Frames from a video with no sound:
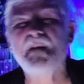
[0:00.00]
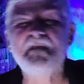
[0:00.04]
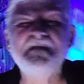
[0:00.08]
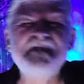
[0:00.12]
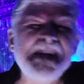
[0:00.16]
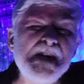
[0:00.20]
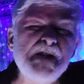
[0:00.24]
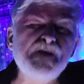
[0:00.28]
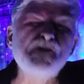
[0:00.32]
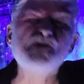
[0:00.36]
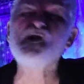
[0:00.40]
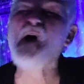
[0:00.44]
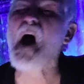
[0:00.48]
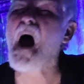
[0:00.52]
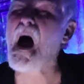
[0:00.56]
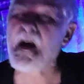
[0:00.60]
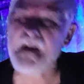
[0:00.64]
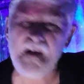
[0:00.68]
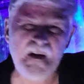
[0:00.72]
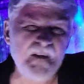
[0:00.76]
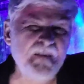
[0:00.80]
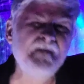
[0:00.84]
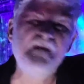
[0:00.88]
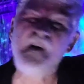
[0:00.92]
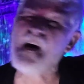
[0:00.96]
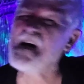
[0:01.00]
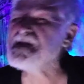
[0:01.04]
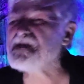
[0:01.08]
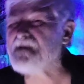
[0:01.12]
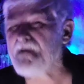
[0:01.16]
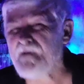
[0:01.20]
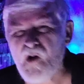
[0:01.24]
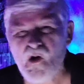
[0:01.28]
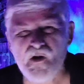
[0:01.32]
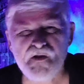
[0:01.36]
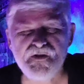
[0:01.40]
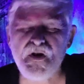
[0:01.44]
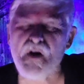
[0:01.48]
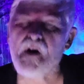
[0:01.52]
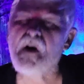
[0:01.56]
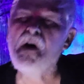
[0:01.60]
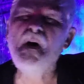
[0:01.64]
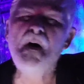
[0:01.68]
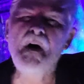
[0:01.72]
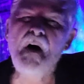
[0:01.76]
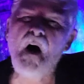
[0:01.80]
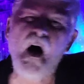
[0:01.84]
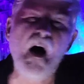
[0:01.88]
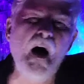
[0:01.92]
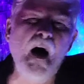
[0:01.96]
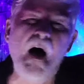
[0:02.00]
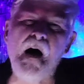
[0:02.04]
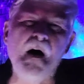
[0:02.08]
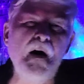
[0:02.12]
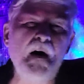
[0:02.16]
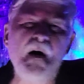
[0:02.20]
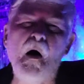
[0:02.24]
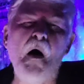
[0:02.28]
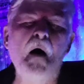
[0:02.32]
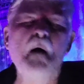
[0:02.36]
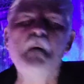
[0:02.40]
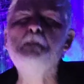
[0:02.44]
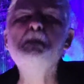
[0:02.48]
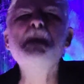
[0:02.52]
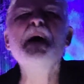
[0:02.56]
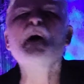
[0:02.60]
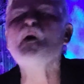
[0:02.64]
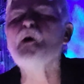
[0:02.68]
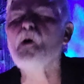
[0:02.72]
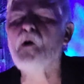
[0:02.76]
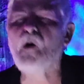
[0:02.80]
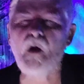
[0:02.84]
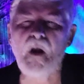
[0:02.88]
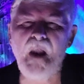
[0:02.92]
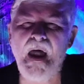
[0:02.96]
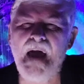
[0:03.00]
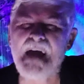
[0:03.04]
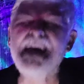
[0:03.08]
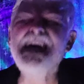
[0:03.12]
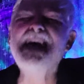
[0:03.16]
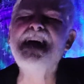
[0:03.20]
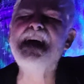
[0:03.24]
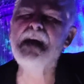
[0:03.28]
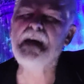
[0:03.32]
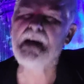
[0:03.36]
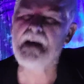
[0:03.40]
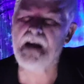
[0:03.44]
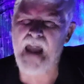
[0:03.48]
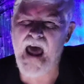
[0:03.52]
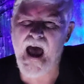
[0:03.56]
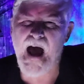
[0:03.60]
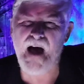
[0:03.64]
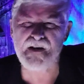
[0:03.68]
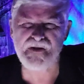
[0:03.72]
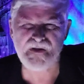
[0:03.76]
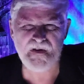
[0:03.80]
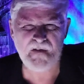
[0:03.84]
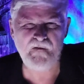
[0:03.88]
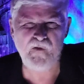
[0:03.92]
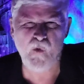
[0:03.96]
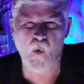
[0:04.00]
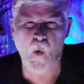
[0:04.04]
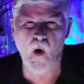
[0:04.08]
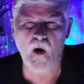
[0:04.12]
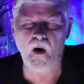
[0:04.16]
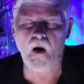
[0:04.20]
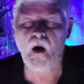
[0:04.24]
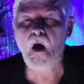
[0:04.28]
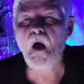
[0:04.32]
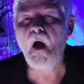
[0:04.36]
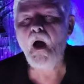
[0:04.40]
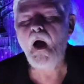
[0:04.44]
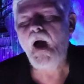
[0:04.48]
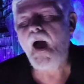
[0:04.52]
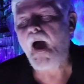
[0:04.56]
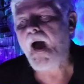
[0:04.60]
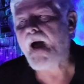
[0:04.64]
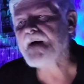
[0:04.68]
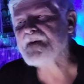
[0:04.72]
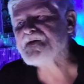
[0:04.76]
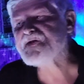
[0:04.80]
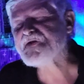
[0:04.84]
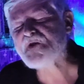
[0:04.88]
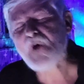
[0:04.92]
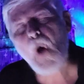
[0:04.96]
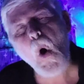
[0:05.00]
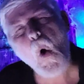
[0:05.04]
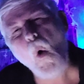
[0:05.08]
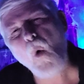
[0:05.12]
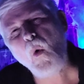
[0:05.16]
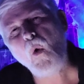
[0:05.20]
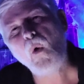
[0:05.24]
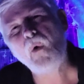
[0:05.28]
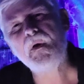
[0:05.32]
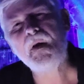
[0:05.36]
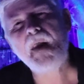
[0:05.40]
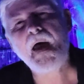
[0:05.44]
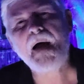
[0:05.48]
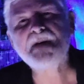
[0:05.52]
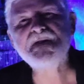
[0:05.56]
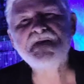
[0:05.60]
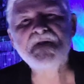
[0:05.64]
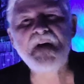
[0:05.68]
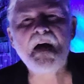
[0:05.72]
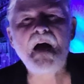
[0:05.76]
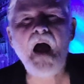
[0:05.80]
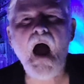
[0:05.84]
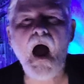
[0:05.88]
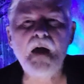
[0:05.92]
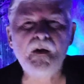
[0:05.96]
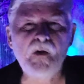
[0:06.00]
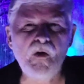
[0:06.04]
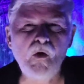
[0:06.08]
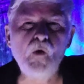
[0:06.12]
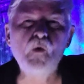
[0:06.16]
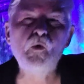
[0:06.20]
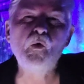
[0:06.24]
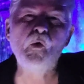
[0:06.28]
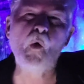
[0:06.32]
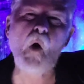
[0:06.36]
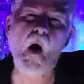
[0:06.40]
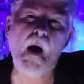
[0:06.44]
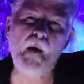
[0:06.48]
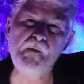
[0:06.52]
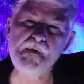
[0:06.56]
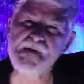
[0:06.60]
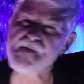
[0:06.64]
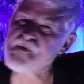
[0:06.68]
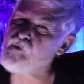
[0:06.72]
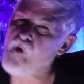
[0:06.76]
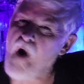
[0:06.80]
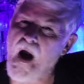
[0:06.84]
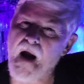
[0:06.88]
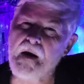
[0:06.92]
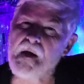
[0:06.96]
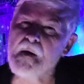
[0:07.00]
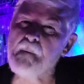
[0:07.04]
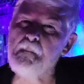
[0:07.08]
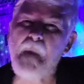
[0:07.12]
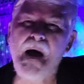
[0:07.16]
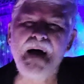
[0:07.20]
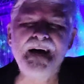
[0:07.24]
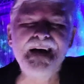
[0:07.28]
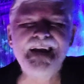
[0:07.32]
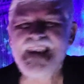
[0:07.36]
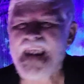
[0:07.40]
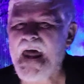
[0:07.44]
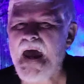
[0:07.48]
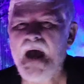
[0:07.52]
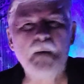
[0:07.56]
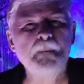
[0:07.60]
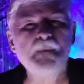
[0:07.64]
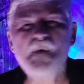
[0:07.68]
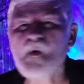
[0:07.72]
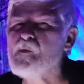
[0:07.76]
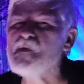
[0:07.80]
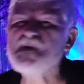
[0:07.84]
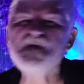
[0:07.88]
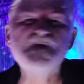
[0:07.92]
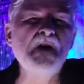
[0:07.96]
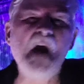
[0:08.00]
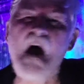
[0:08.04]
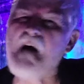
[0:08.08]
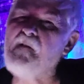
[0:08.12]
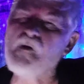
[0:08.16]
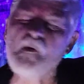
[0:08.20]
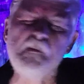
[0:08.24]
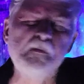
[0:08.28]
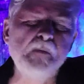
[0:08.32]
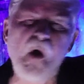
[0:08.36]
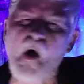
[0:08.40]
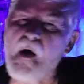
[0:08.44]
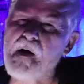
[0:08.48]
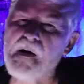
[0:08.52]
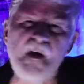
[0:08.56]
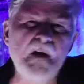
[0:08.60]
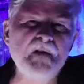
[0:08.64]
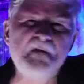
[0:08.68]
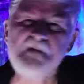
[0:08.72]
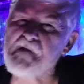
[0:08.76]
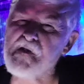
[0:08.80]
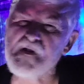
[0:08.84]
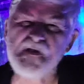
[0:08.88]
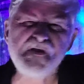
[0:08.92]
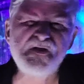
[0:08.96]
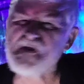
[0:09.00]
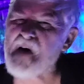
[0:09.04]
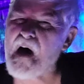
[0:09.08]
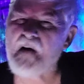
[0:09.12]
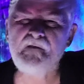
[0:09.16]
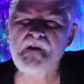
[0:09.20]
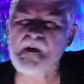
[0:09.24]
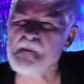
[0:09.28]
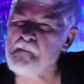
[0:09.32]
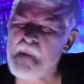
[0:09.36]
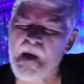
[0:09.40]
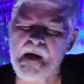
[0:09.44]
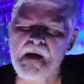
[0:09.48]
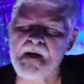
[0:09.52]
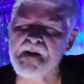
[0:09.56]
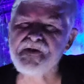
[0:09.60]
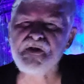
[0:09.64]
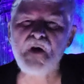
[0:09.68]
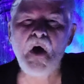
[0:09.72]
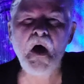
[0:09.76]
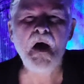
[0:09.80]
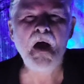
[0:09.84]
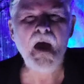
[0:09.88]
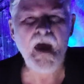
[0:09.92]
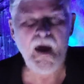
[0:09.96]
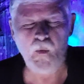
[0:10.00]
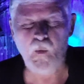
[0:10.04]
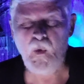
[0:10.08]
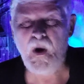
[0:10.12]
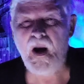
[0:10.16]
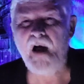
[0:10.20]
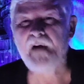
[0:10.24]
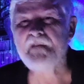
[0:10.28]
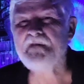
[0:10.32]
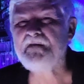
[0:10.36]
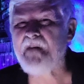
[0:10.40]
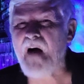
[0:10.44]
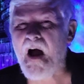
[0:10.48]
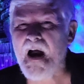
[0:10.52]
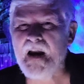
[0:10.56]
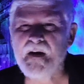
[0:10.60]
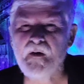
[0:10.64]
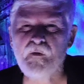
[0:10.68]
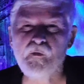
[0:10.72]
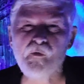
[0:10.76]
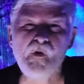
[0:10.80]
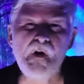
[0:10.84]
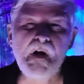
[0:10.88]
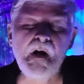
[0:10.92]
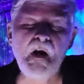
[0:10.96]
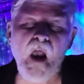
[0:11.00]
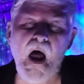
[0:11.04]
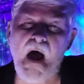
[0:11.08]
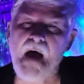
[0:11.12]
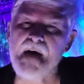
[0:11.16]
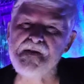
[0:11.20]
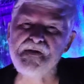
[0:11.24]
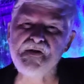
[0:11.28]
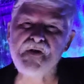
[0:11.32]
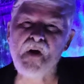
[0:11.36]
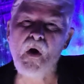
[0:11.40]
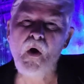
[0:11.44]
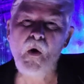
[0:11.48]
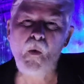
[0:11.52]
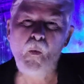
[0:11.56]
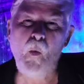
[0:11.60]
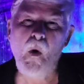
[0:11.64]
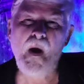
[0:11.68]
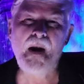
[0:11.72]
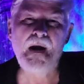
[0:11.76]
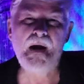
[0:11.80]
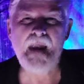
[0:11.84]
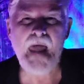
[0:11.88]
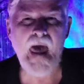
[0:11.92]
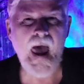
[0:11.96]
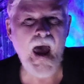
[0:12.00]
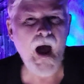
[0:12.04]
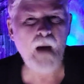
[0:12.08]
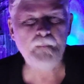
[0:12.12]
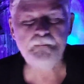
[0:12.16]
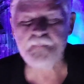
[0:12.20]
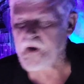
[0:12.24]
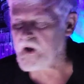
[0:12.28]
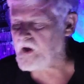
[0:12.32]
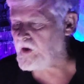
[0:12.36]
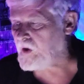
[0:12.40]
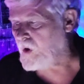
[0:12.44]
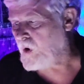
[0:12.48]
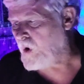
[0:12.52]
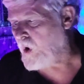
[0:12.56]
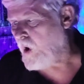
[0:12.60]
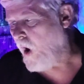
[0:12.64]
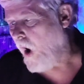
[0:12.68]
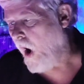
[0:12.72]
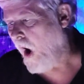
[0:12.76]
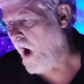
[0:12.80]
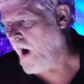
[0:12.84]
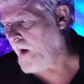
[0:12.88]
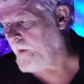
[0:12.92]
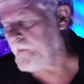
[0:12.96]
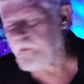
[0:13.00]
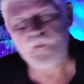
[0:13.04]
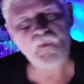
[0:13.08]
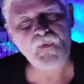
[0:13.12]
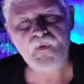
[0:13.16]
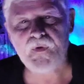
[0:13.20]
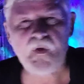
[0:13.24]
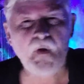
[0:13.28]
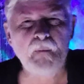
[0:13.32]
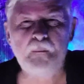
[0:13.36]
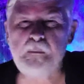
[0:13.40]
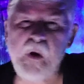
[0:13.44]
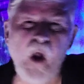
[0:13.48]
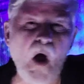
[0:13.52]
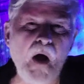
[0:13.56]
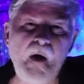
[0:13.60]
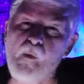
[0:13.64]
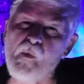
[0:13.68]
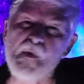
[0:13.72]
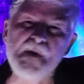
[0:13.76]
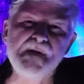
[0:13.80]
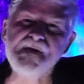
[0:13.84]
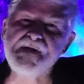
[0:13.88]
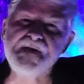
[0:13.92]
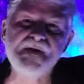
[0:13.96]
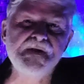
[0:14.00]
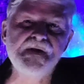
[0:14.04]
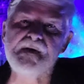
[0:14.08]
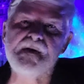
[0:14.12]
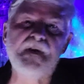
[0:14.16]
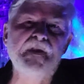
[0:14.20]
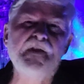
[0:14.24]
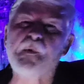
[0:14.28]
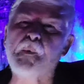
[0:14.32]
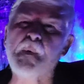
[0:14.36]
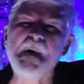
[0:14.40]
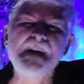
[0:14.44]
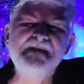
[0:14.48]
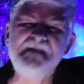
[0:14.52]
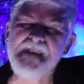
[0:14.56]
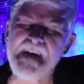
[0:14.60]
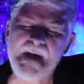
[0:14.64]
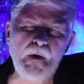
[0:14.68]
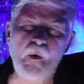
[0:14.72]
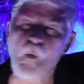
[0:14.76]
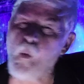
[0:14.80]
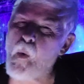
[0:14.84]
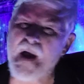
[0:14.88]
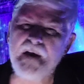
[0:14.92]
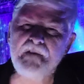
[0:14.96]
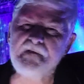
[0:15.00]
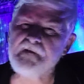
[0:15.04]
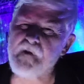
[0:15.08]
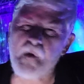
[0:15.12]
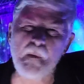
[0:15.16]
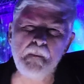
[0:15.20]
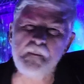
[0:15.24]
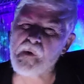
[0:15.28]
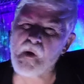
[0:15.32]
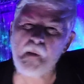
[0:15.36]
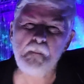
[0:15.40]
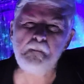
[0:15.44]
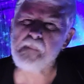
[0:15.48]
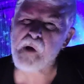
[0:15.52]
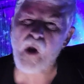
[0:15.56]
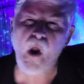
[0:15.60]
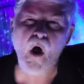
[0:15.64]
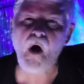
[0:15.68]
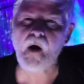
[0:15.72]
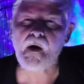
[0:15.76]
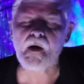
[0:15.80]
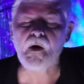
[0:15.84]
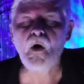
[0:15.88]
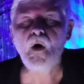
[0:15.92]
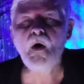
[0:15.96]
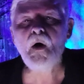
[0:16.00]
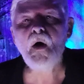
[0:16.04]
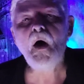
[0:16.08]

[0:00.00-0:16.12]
the fleece dry and vice versa. Uh, a miracle like Gideon asked for. And so next thing I knew, I was writing by a lamp that was never plugged in for seven minutes. And when I finally realized what had happened, uh, the plug was three feet away from the plug.